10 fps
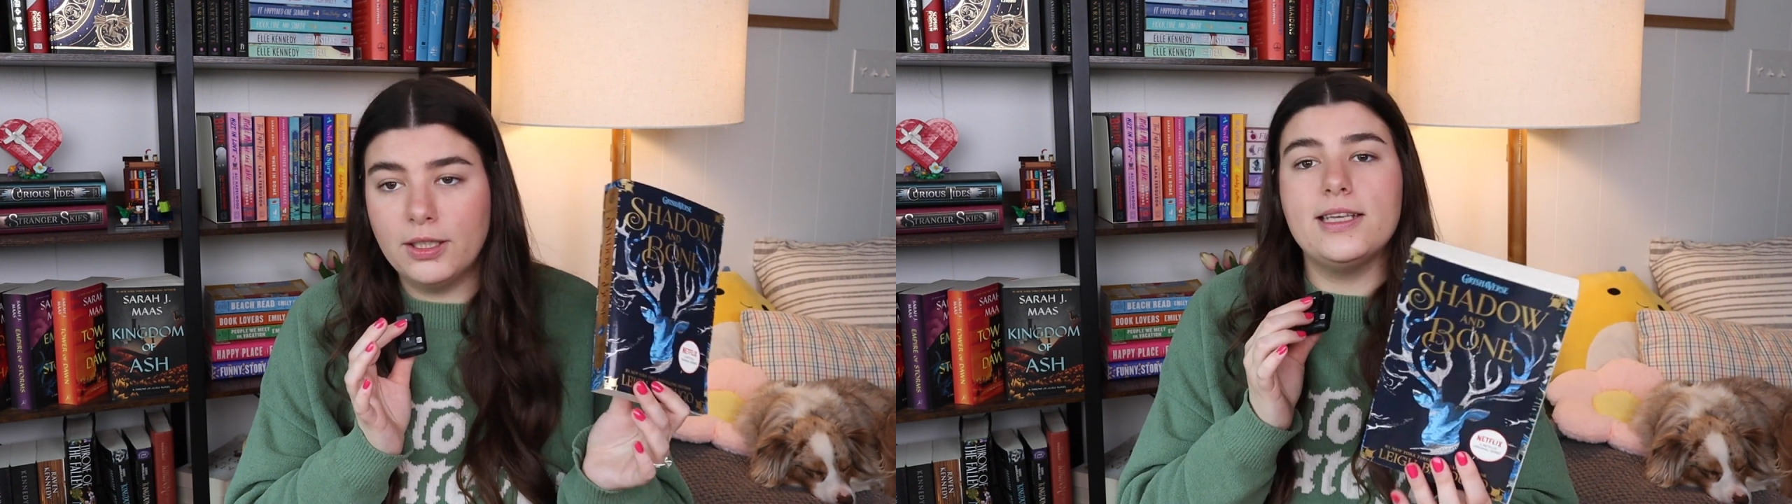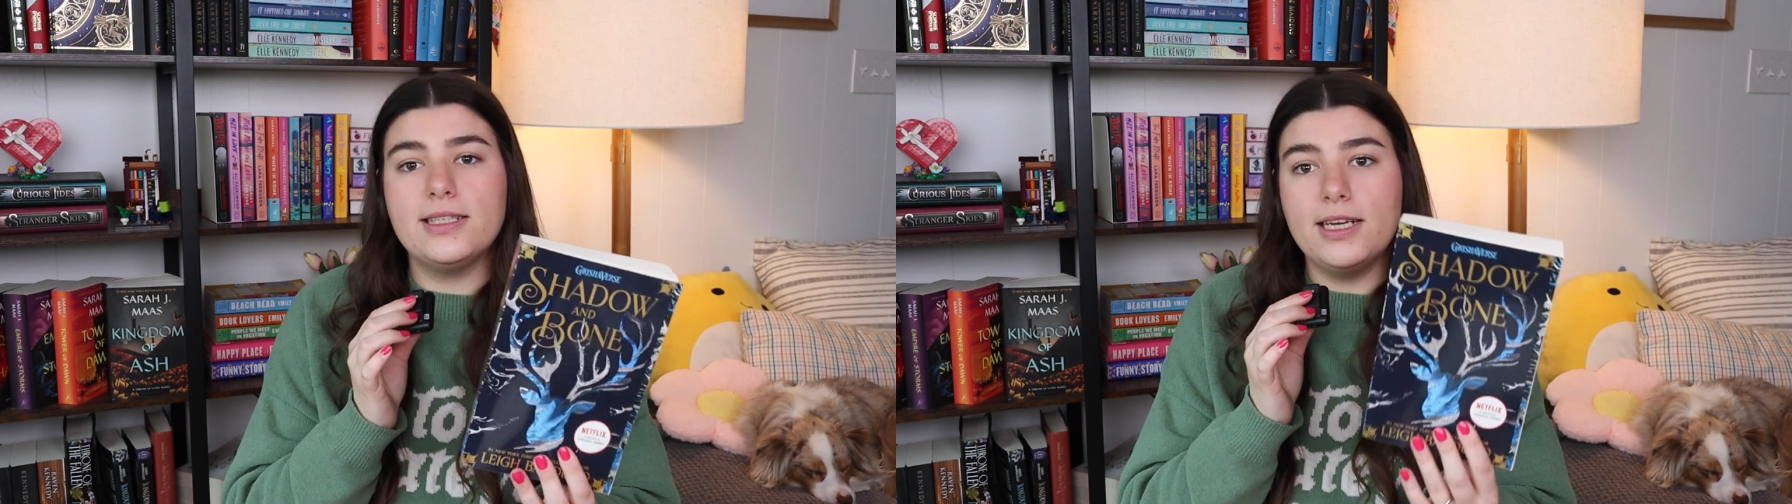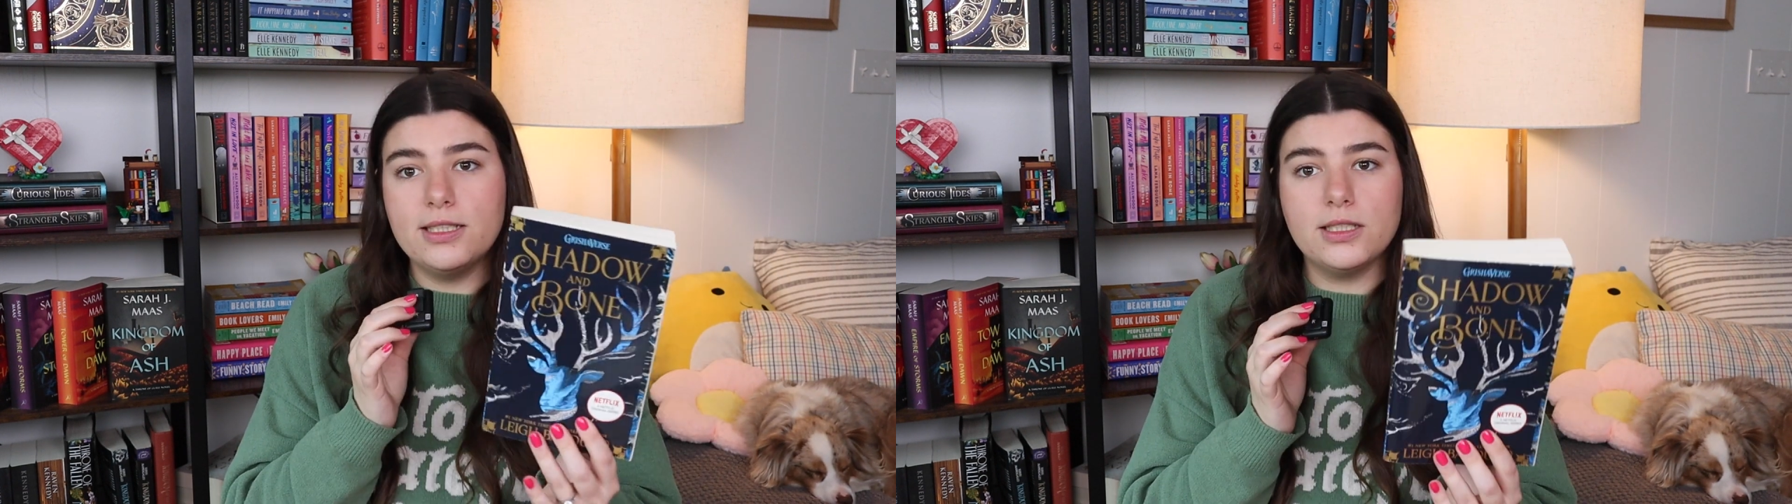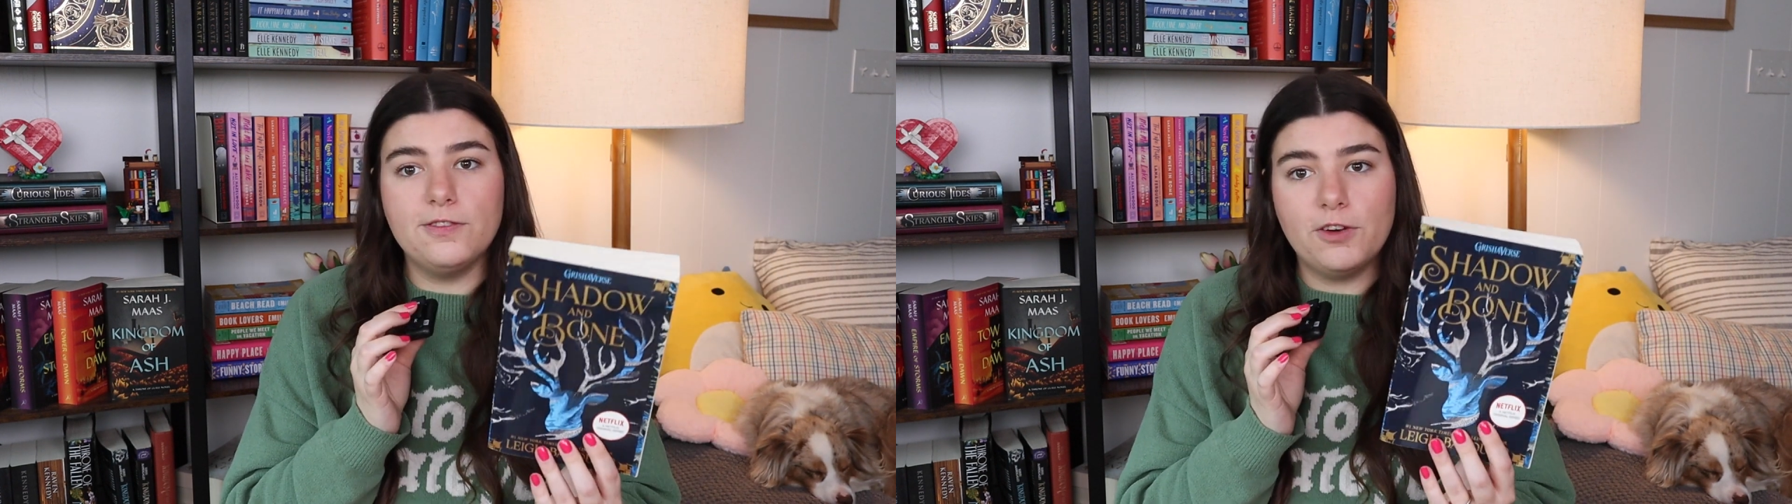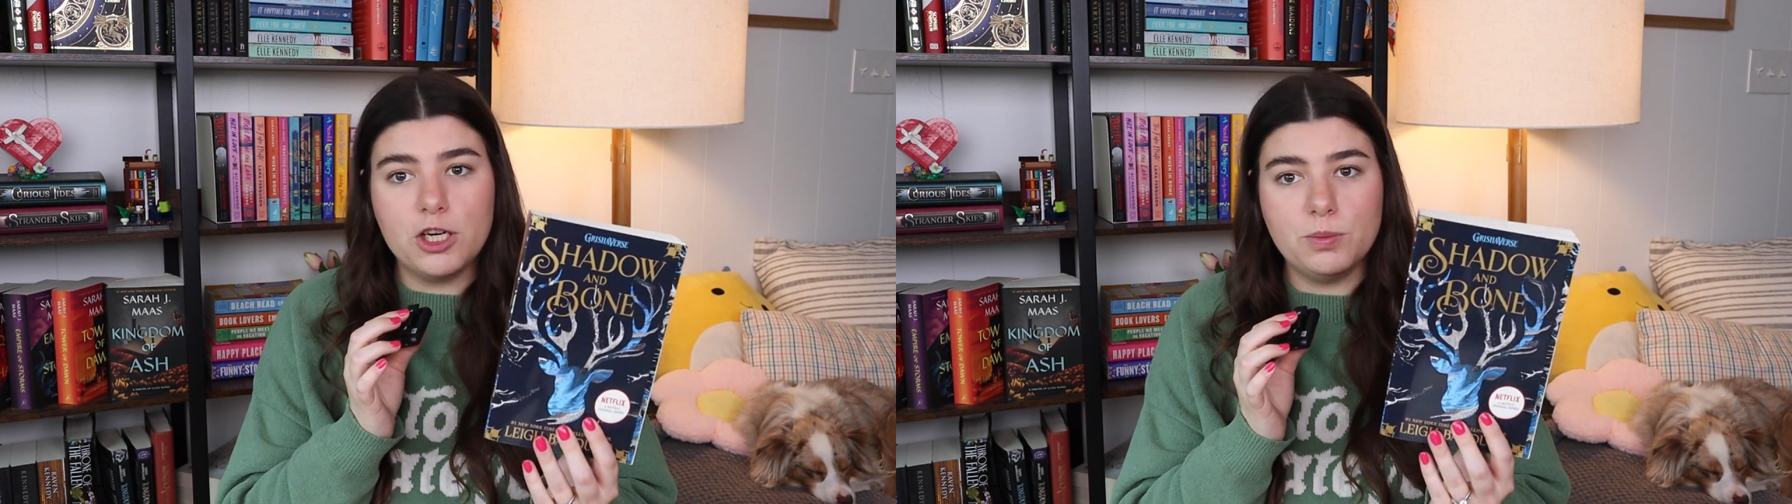This is
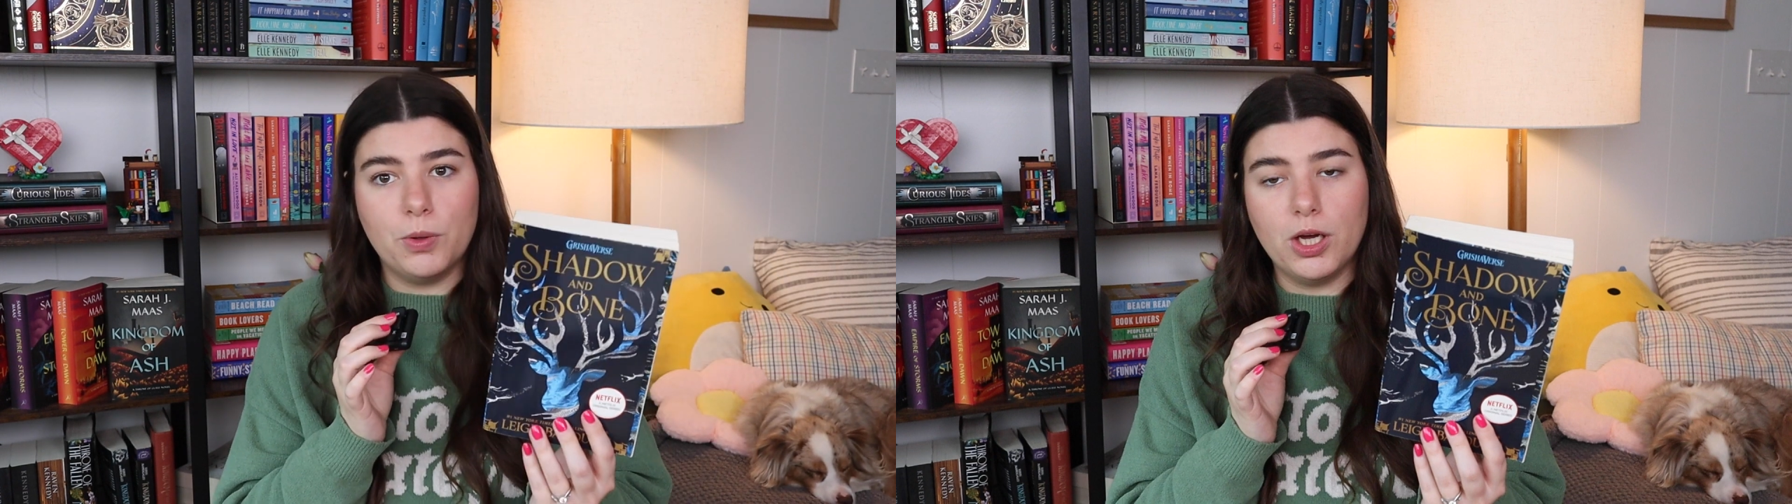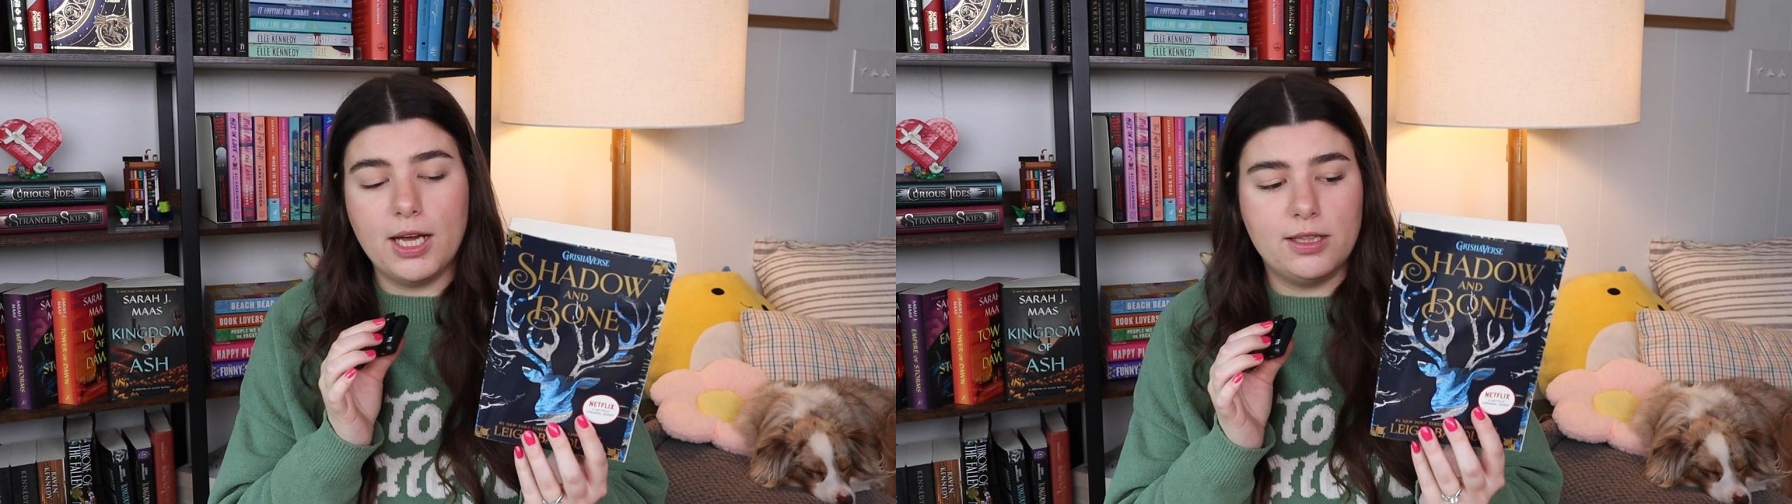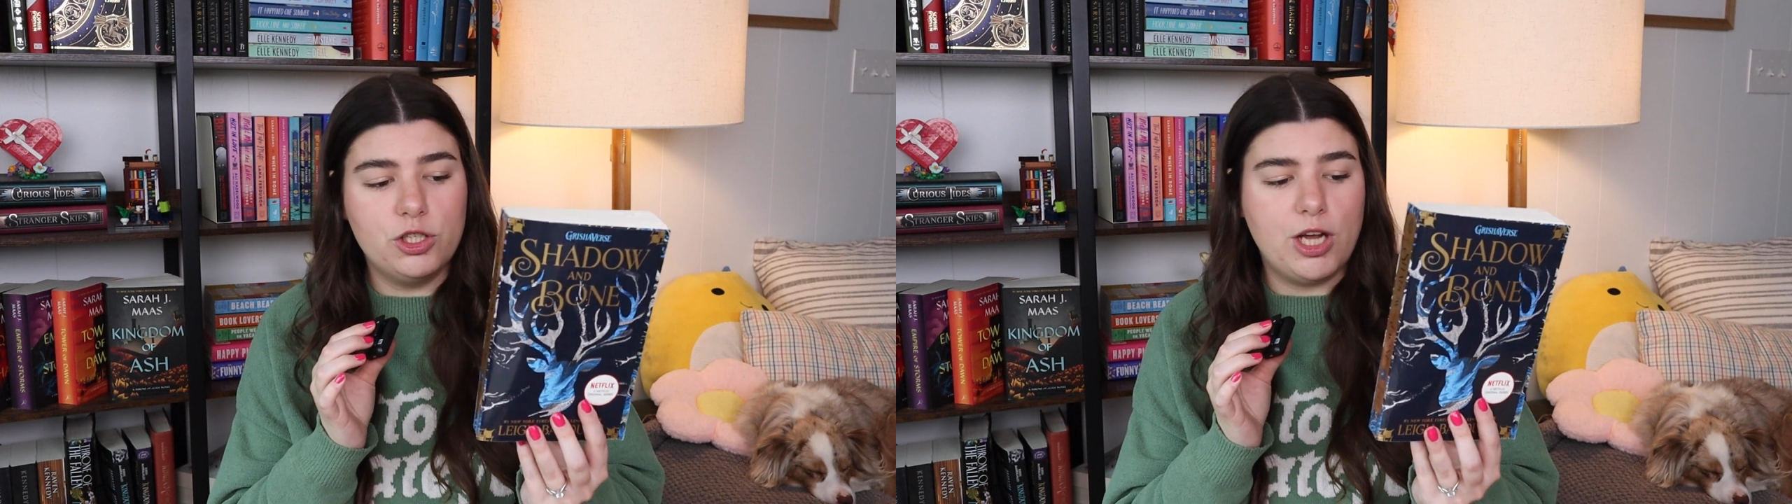the first book in the